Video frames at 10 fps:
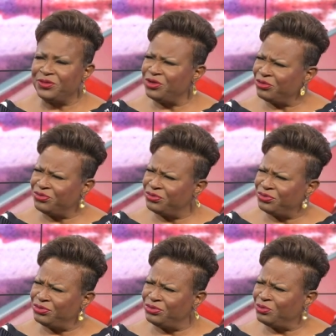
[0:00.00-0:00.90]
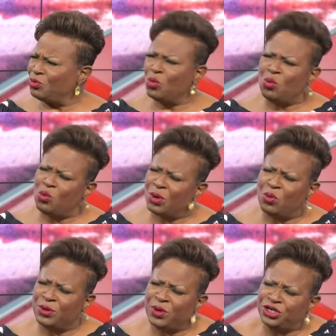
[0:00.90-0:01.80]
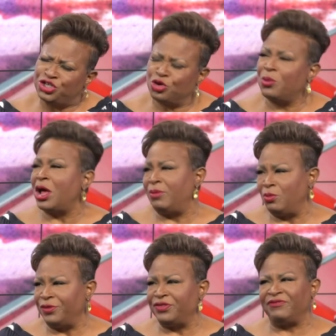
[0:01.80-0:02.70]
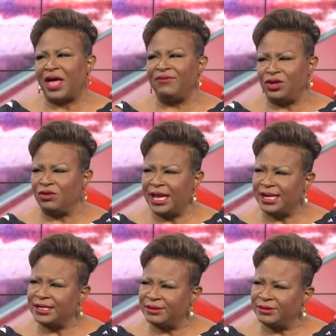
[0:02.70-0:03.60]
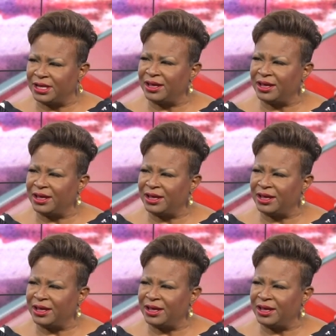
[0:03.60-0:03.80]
What is your problem with the 5-year